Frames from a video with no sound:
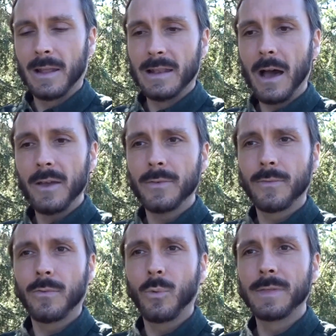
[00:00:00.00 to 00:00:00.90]

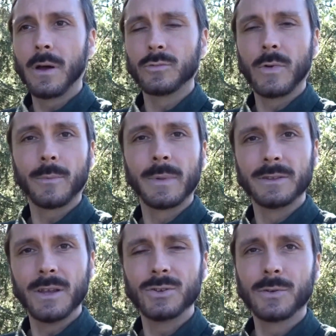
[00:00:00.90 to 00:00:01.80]
life without
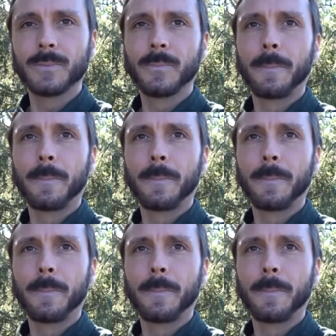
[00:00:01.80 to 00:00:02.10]
fragmentation,